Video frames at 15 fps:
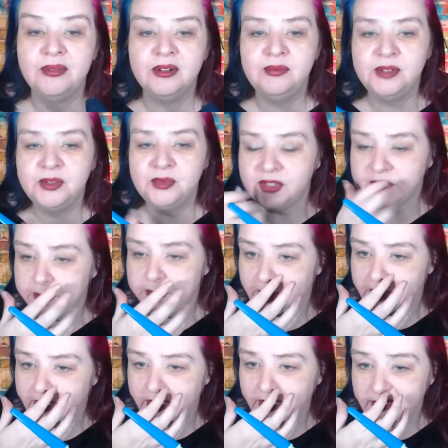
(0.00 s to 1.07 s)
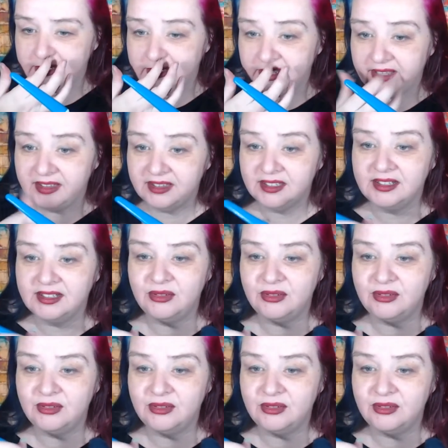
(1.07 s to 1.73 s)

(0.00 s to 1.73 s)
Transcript: probably was Pukka, I think.